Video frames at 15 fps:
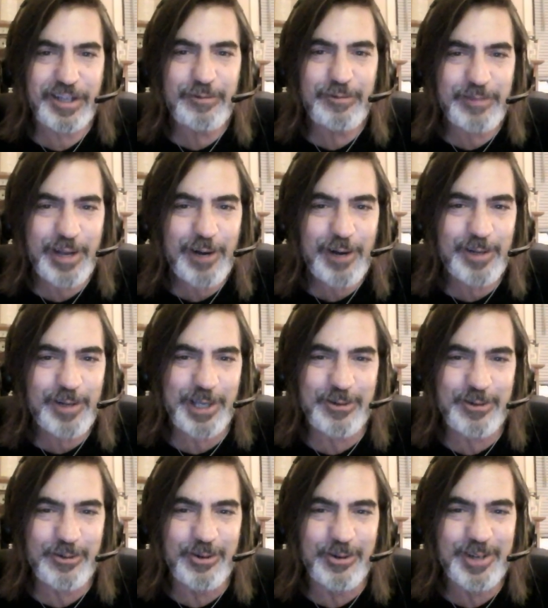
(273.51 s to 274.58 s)
They're really
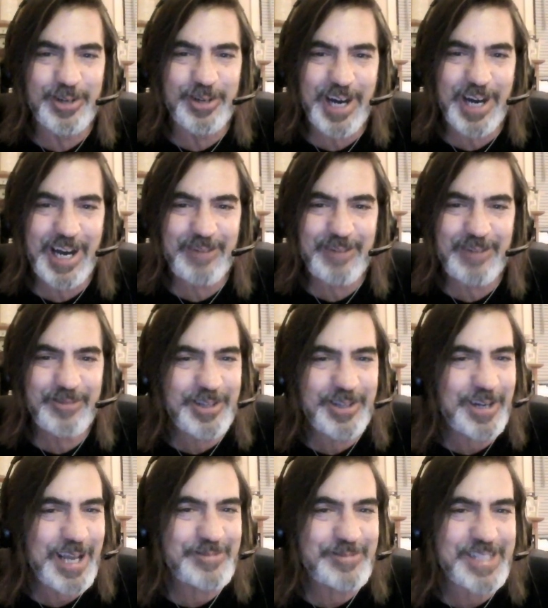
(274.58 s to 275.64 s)
cool. What are
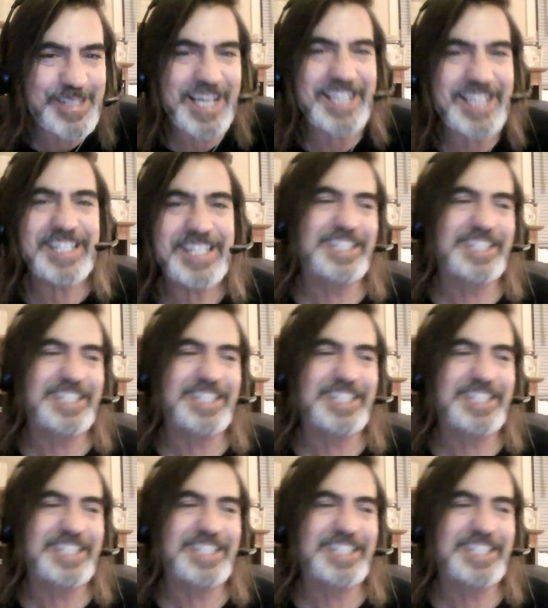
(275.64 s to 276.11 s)
their names again?